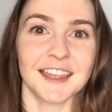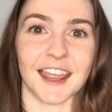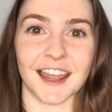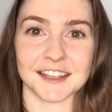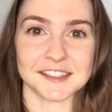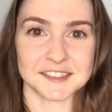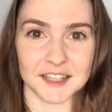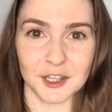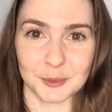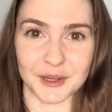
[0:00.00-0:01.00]
And to
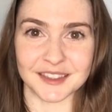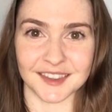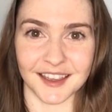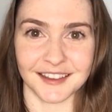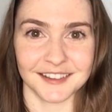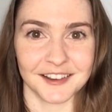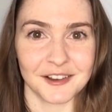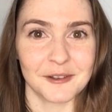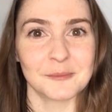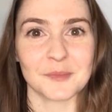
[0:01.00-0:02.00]
celebrate that,
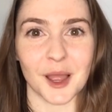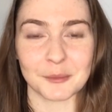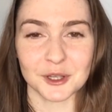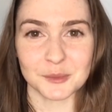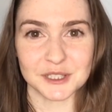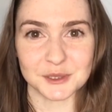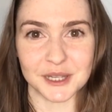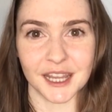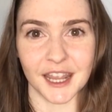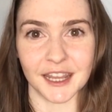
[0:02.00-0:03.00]
I'm going to be
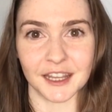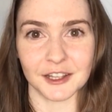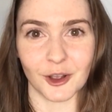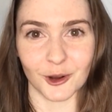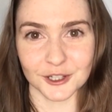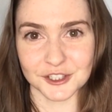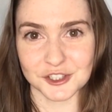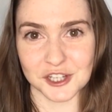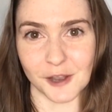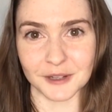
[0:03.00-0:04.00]
doing an
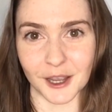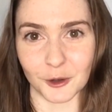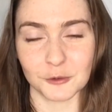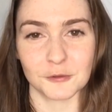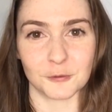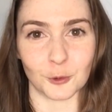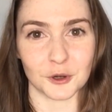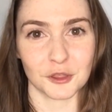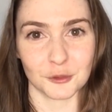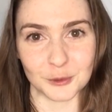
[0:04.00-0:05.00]
artist shout out
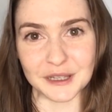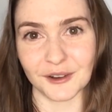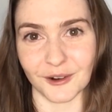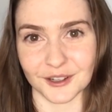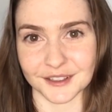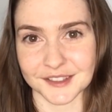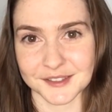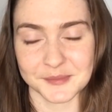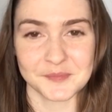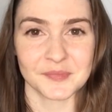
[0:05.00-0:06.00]
for 3 artists.
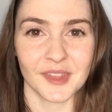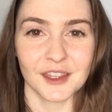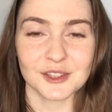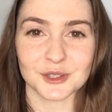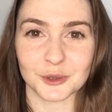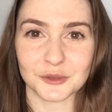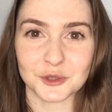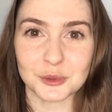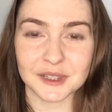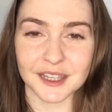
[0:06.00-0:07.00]
So if
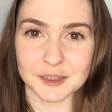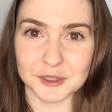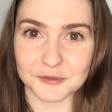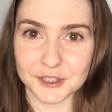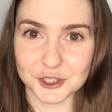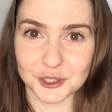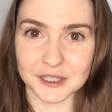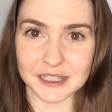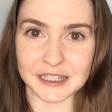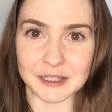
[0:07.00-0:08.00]
you would like to be
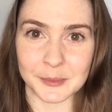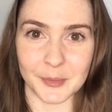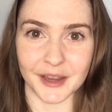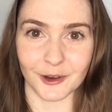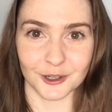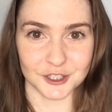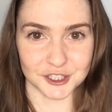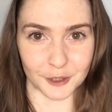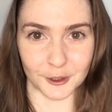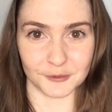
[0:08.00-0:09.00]
featured in my artist
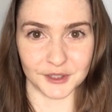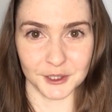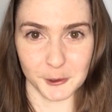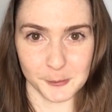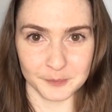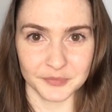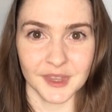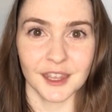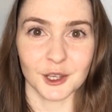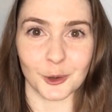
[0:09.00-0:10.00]
shout out video,
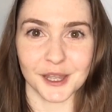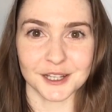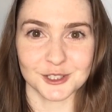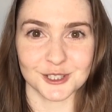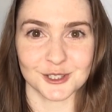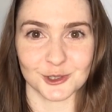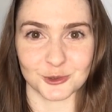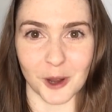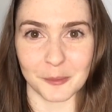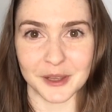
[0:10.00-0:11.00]
go ahead and just
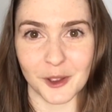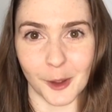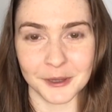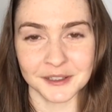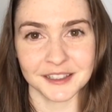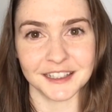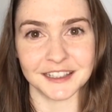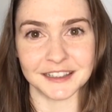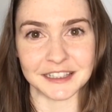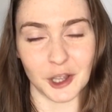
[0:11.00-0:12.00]
drop a comment
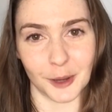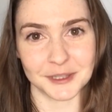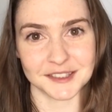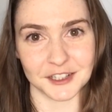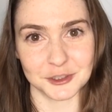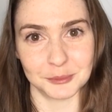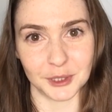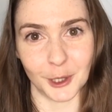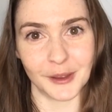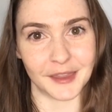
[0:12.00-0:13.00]
in the comment section
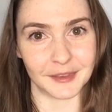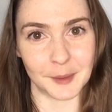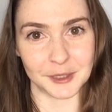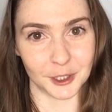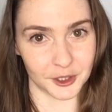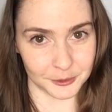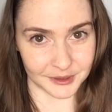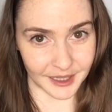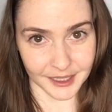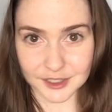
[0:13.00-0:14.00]
below and let me know that you
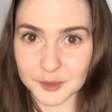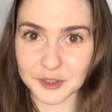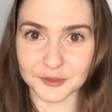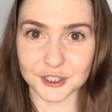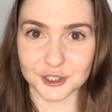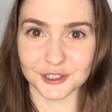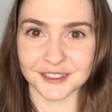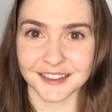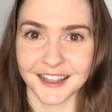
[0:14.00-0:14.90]
would like to be featured.